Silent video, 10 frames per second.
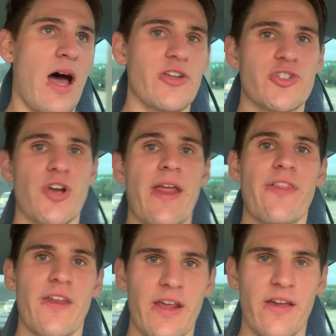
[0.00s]

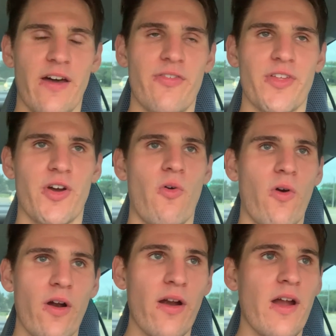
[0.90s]
strengthening of the
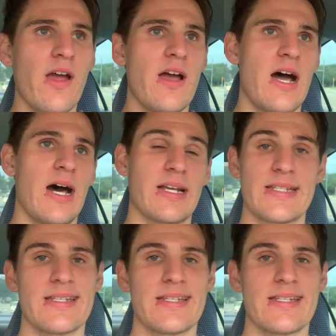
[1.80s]
core, because